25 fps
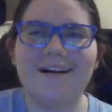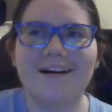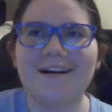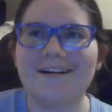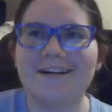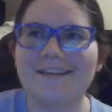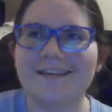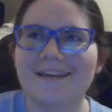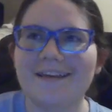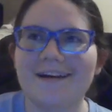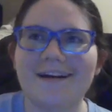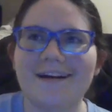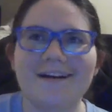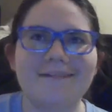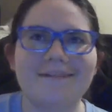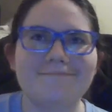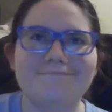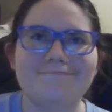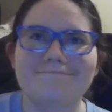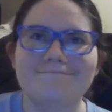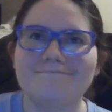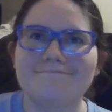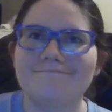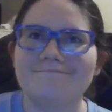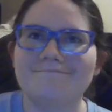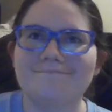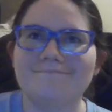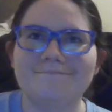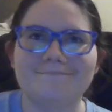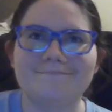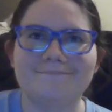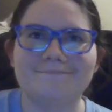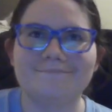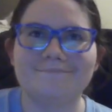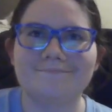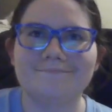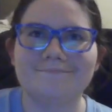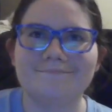yeah,
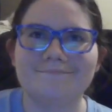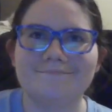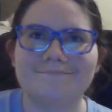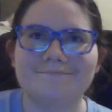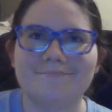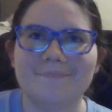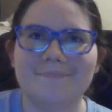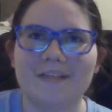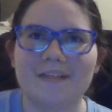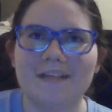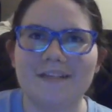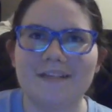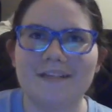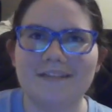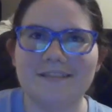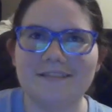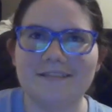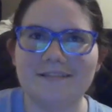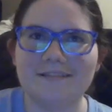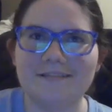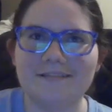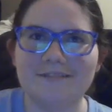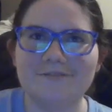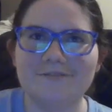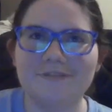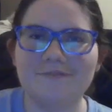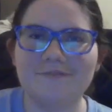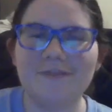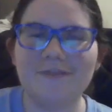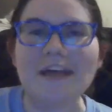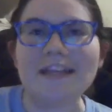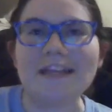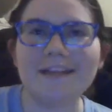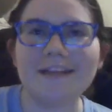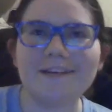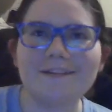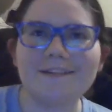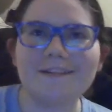it was
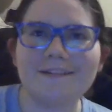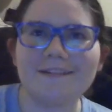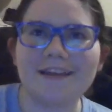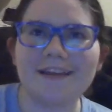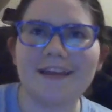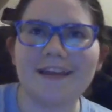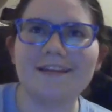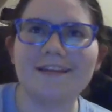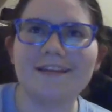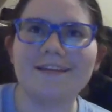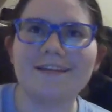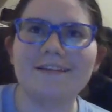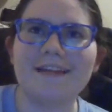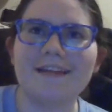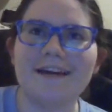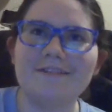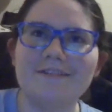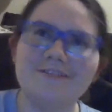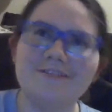fun, and now